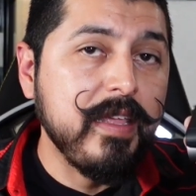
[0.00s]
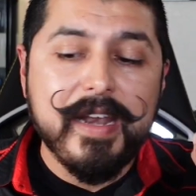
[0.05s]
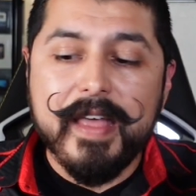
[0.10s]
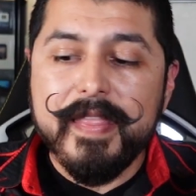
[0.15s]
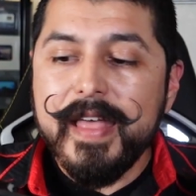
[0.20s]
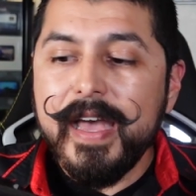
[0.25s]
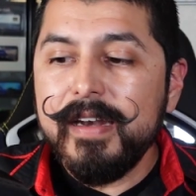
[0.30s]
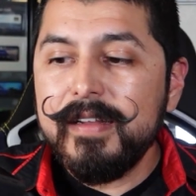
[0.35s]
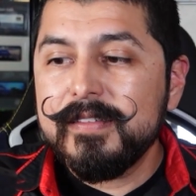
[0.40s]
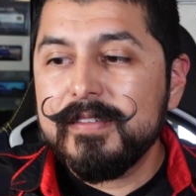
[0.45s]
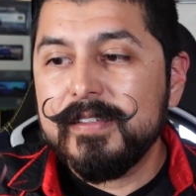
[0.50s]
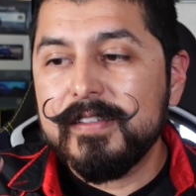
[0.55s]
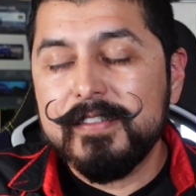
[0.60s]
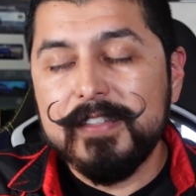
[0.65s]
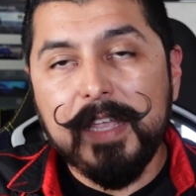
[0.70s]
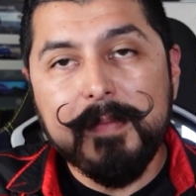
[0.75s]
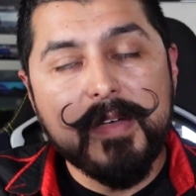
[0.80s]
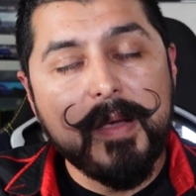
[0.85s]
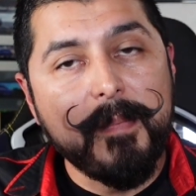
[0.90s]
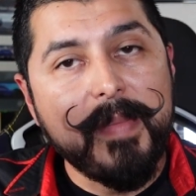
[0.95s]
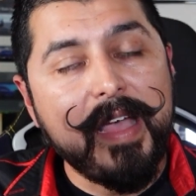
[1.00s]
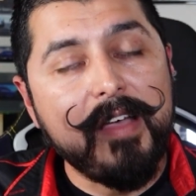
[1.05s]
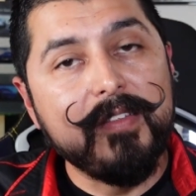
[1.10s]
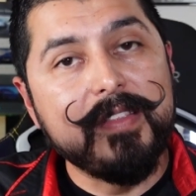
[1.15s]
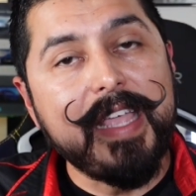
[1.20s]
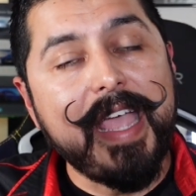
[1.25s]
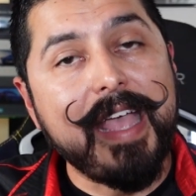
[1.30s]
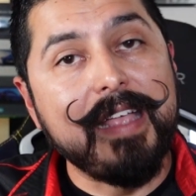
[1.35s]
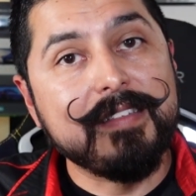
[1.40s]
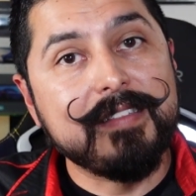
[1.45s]
Now that is the same
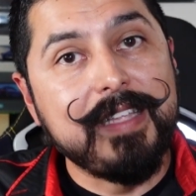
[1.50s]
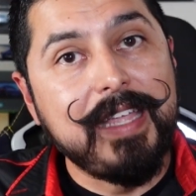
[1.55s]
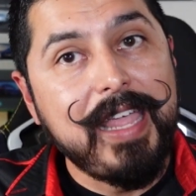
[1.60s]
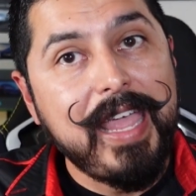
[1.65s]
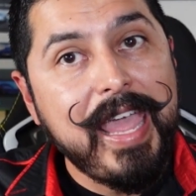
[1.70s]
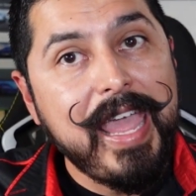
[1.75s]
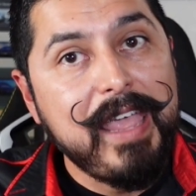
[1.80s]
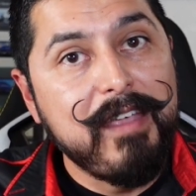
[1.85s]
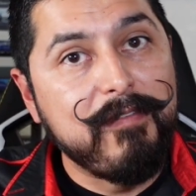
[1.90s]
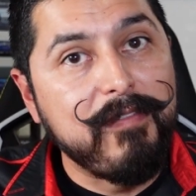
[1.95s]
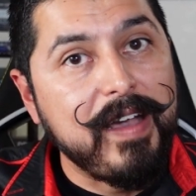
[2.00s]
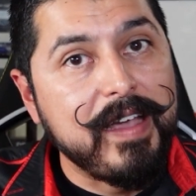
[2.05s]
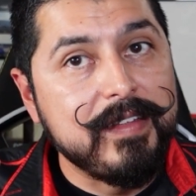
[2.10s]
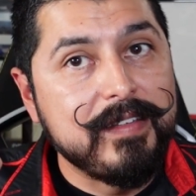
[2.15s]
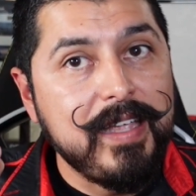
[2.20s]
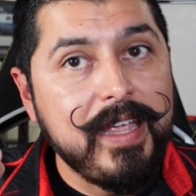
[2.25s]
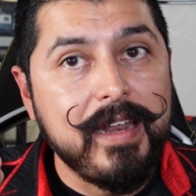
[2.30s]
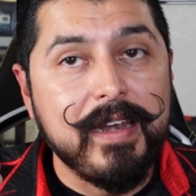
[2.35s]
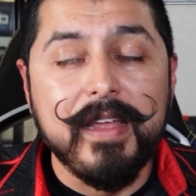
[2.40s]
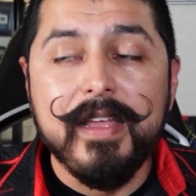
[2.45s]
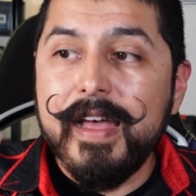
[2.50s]
amount as the A510.